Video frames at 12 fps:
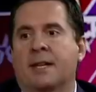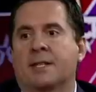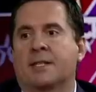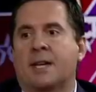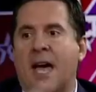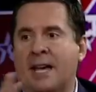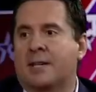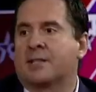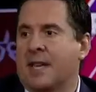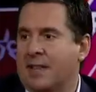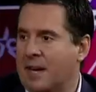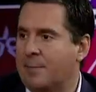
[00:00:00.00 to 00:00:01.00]
I can say
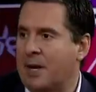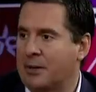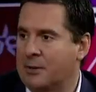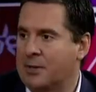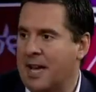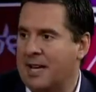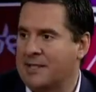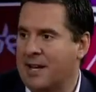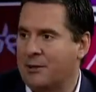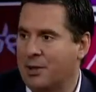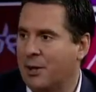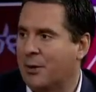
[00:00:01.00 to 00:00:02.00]
that about those guys now,
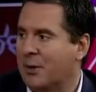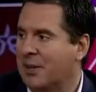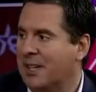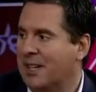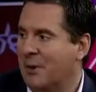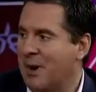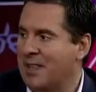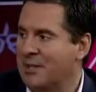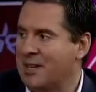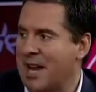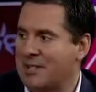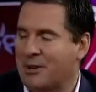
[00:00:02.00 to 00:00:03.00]
too. Yeah. Why those
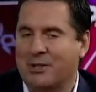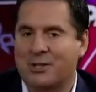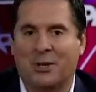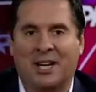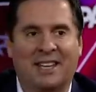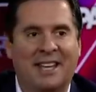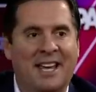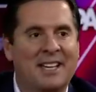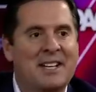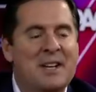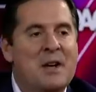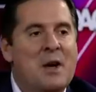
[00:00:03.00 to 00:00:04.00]
guys aren't doing anything.
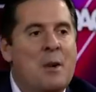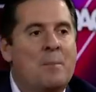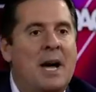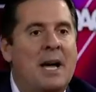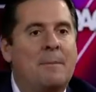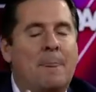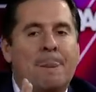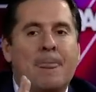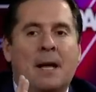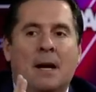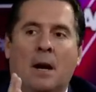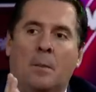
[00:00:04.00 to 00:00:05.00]

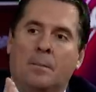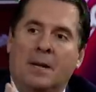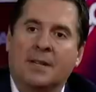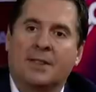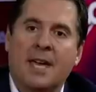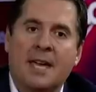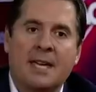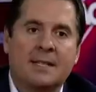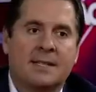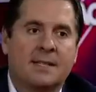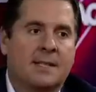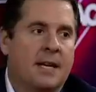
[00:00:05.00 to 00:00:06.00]
But the thing is
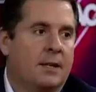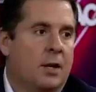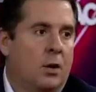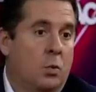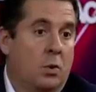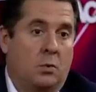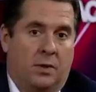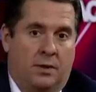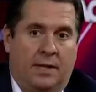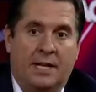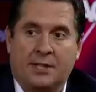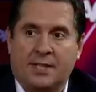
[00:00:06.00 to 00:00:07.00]
that, we're
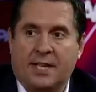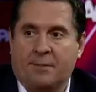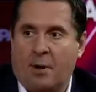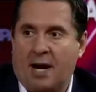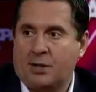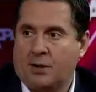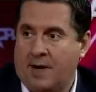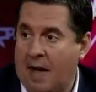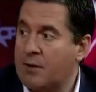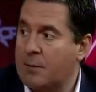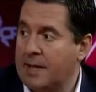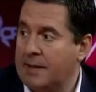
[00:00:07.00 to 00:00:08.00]
legislative branch of
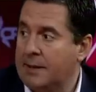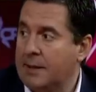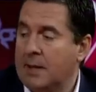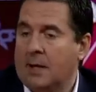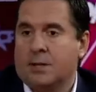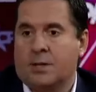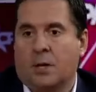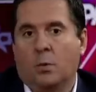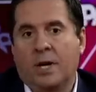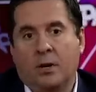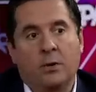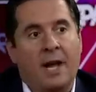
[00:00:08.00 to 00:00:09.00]
government. So we
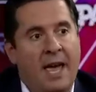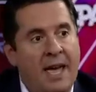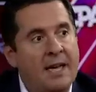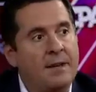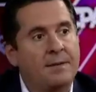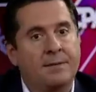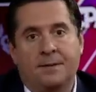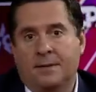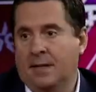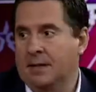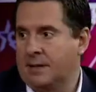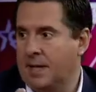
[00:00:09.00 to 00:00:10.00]
don't have,
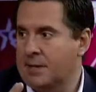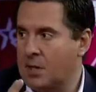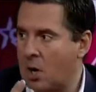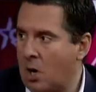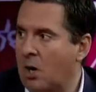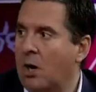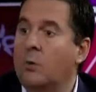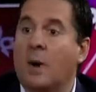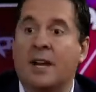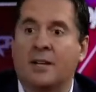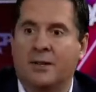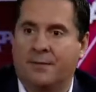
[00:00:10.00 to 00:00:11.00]
it's hard,
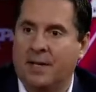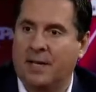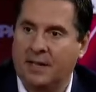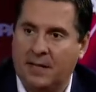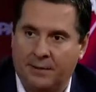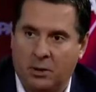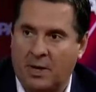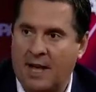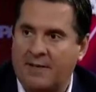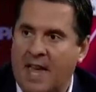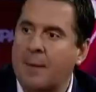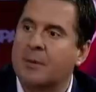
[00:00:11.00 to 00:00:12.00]
right? And then if you don't have
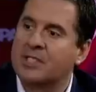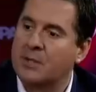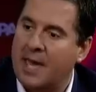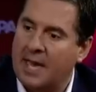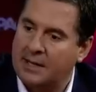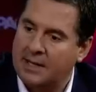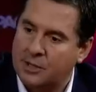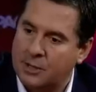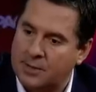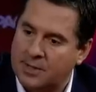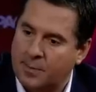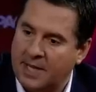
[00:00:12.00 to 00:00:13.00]
gavels, you can't issue
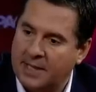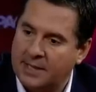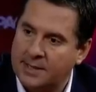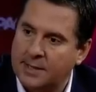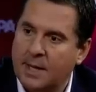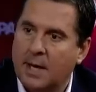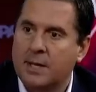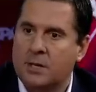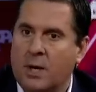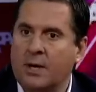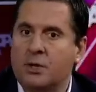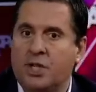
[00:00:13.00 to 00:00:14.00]
subpoenas. So I know
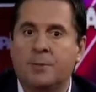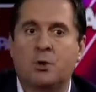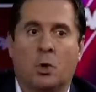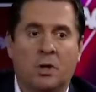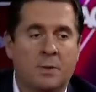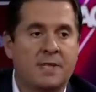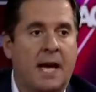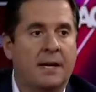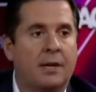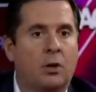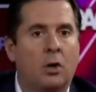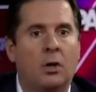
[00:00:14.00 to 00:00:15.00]
Jim Jordan was out here
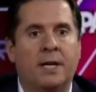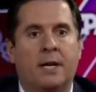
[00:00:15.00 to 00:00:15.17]
earlier,